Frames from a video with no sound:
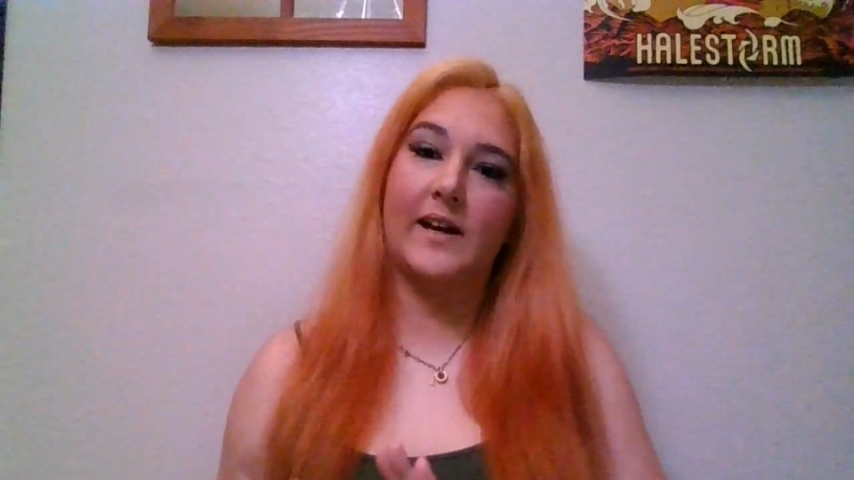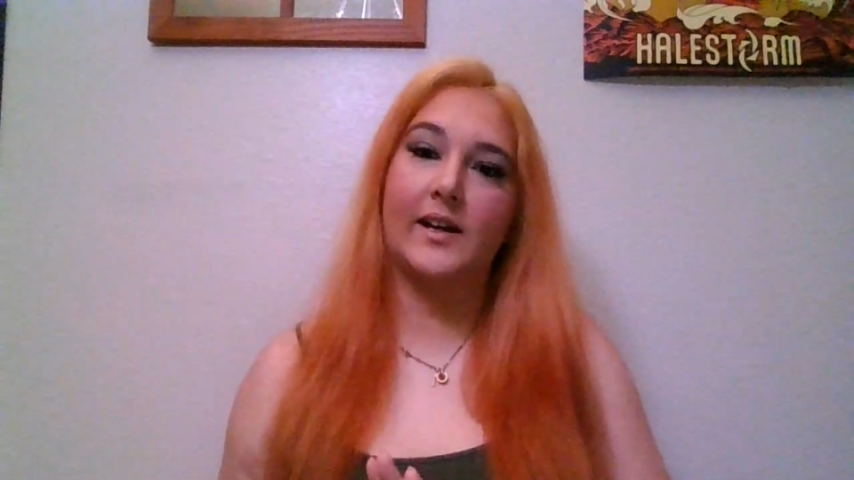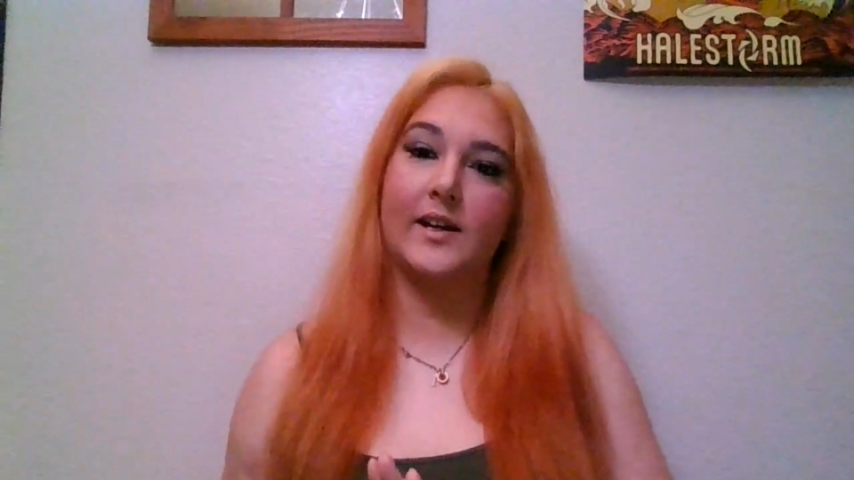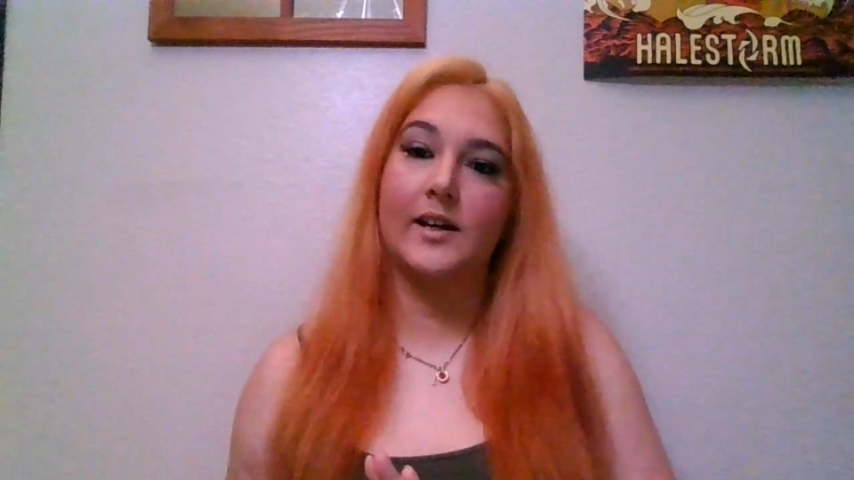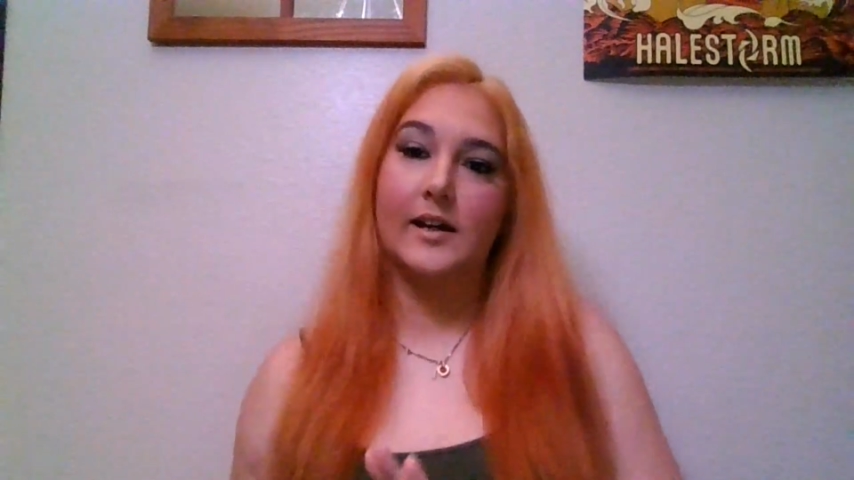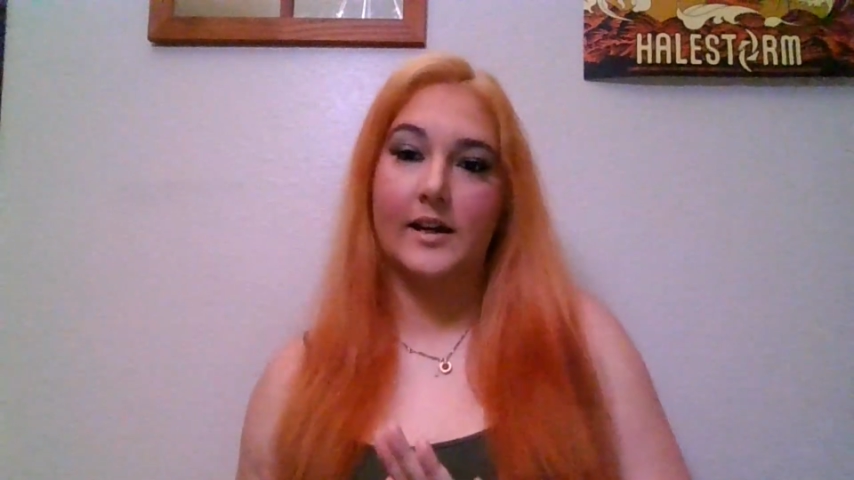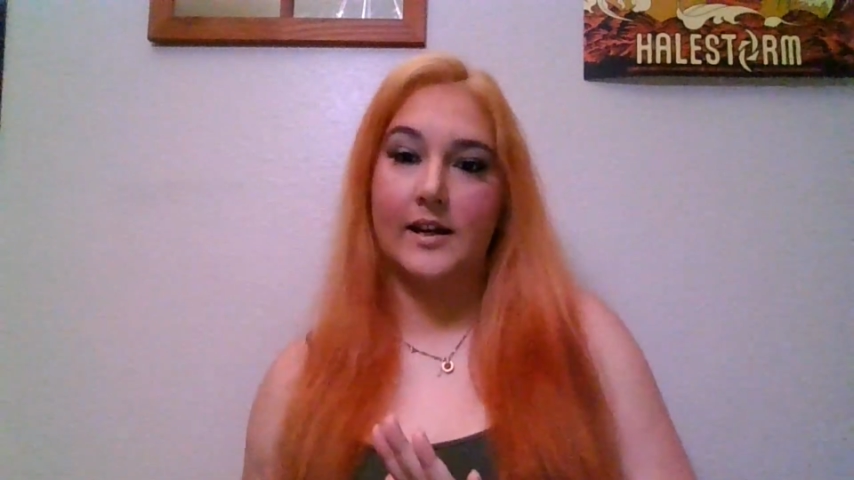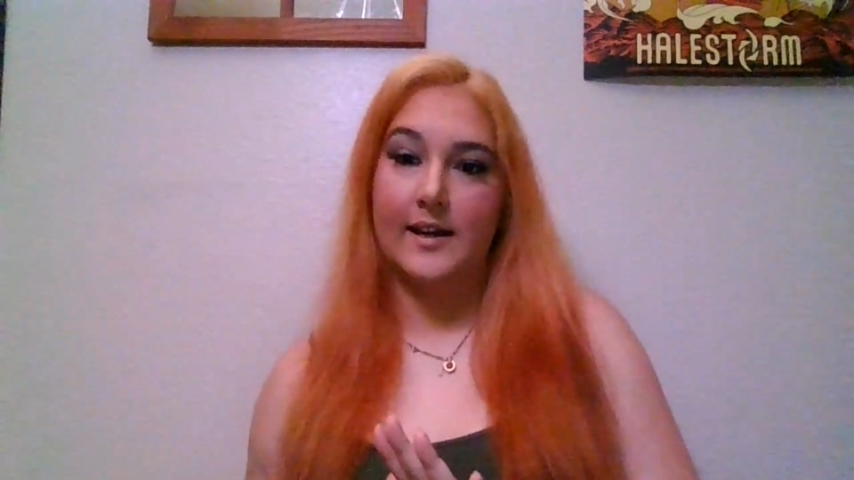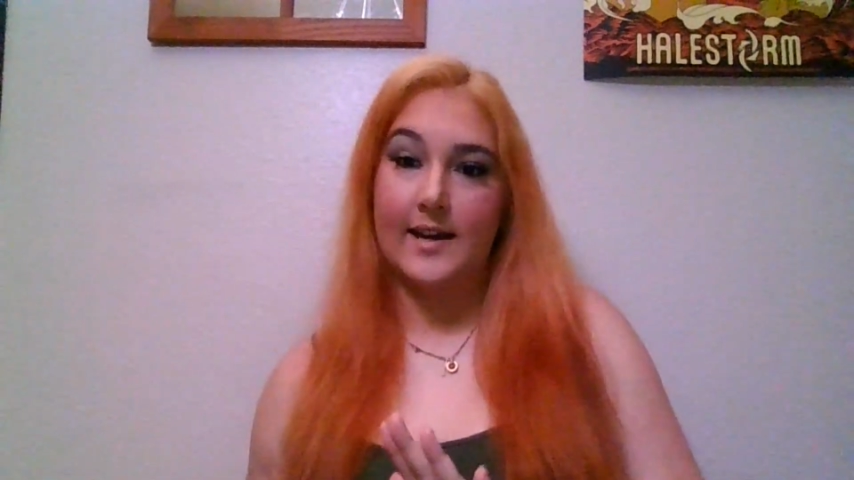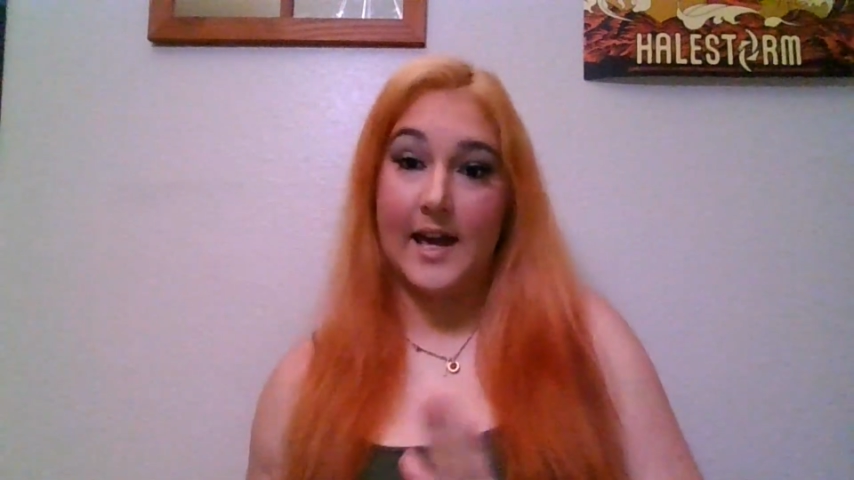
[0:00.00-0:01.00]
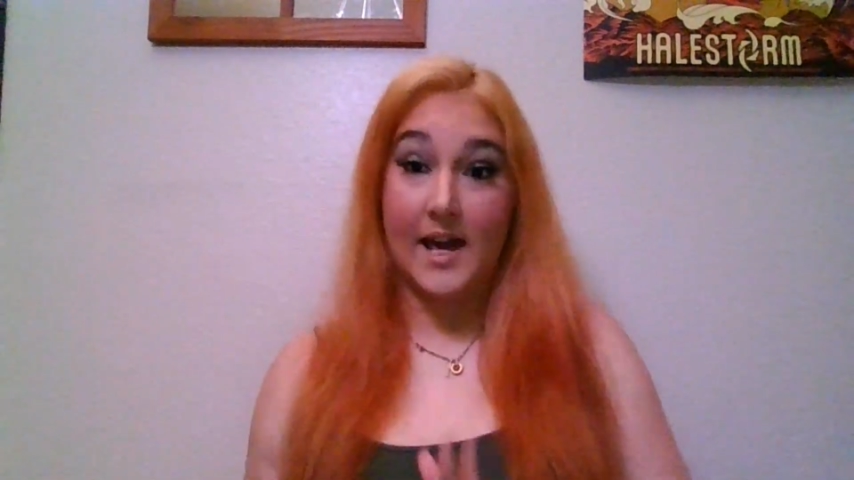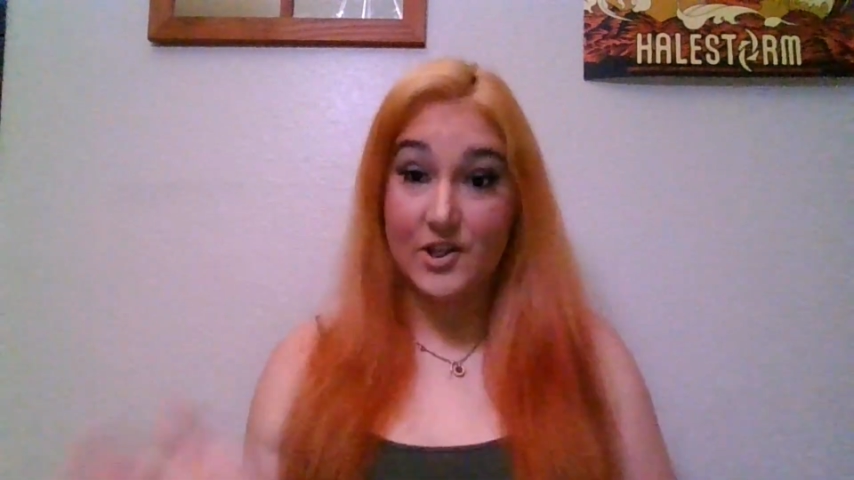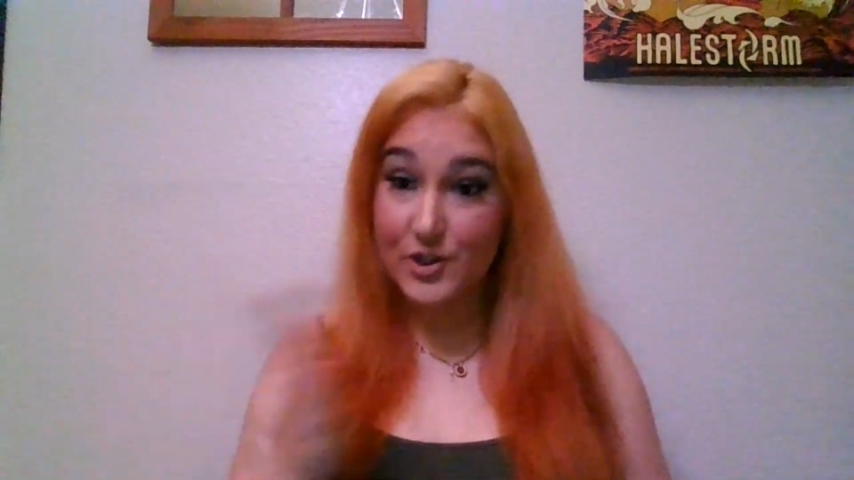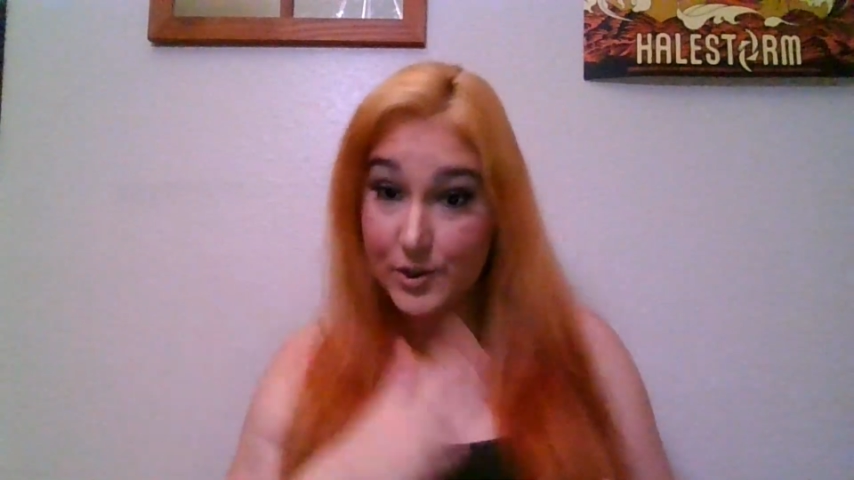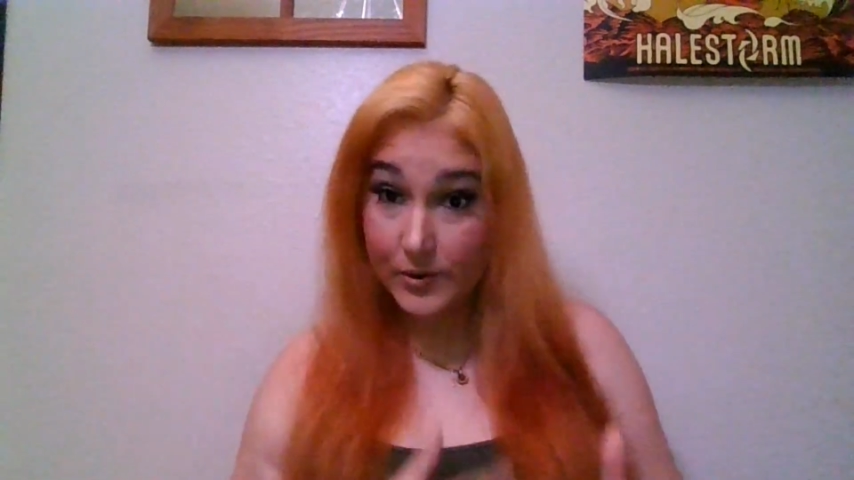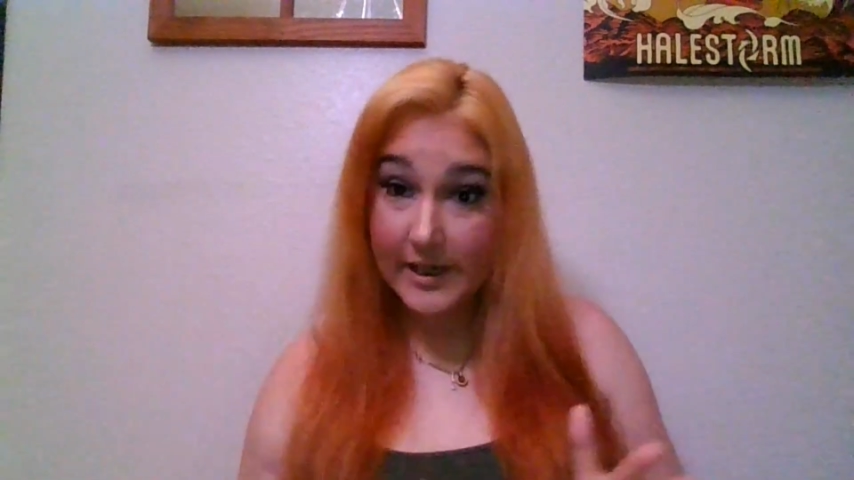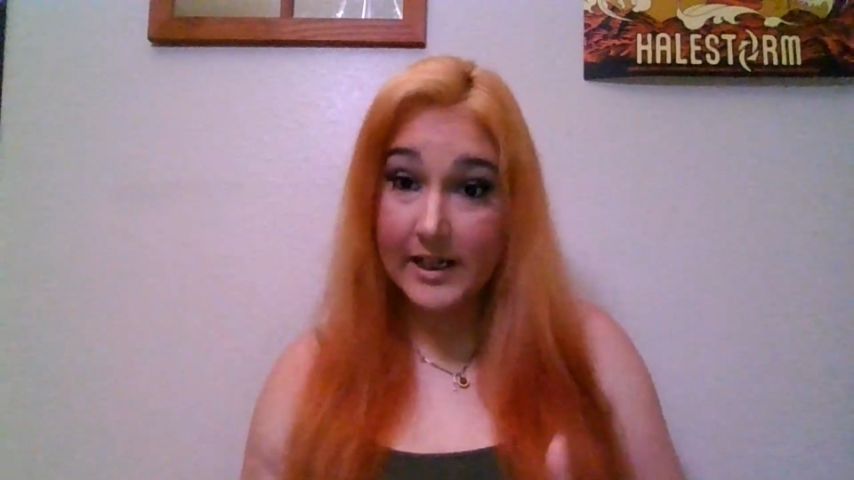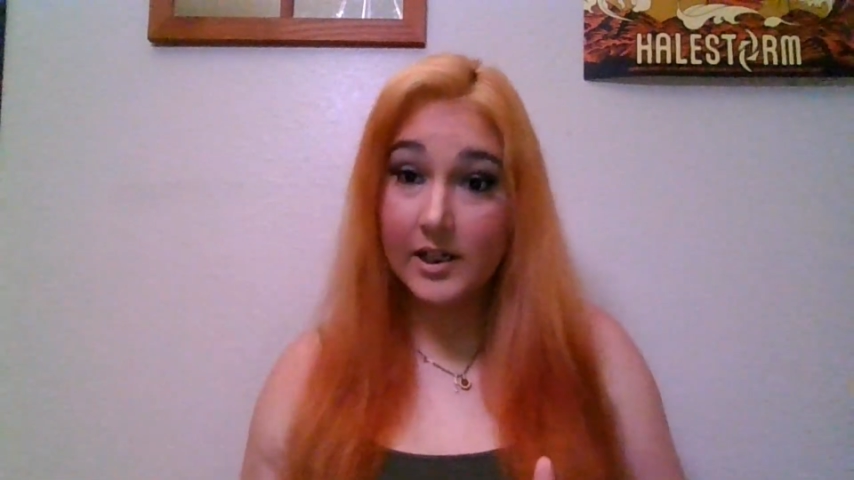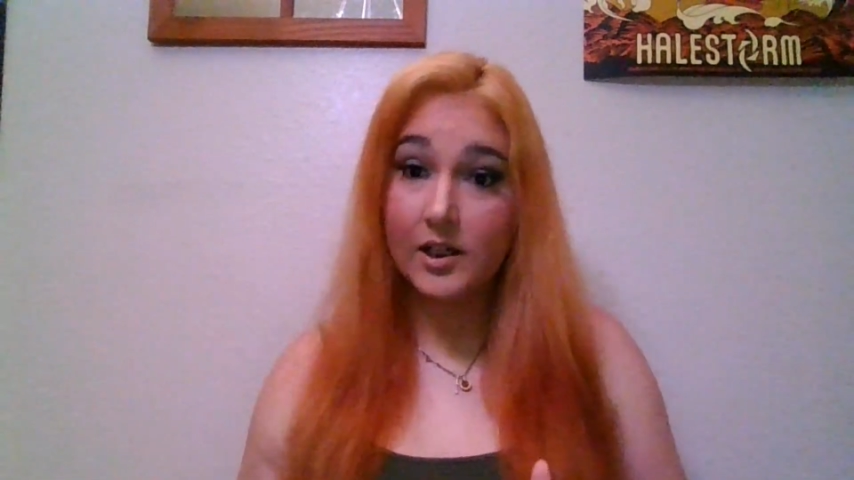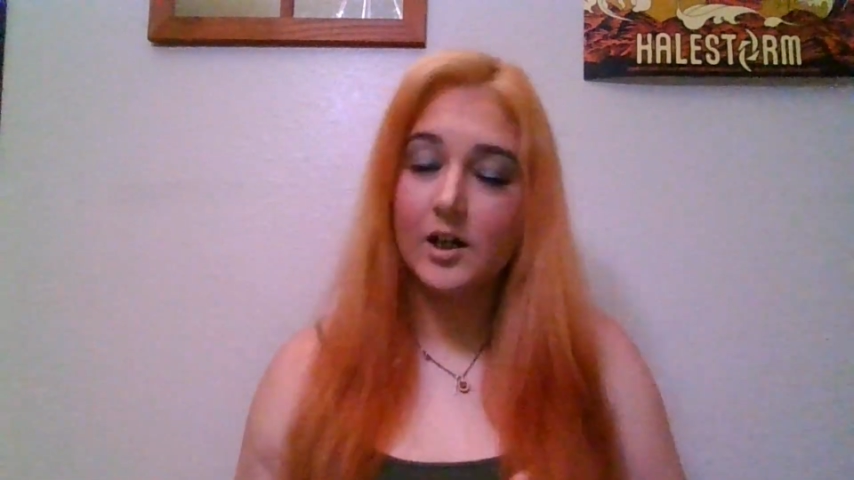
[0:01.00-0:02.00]
a
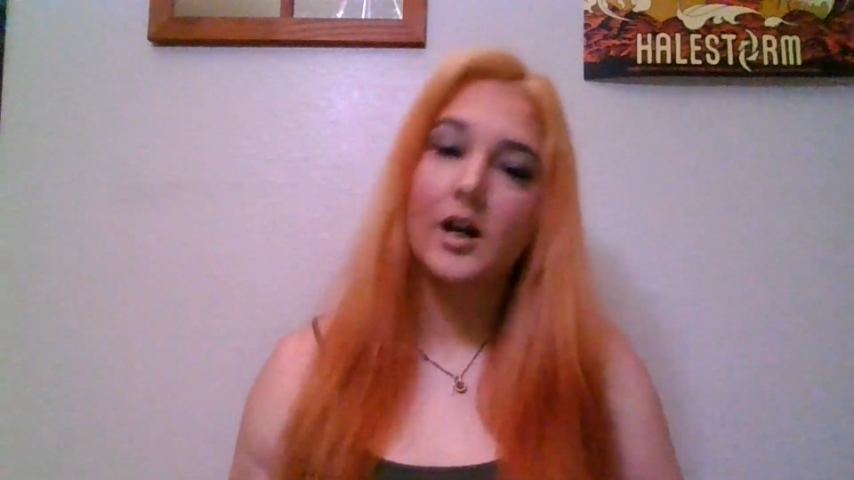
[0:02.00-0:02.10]
history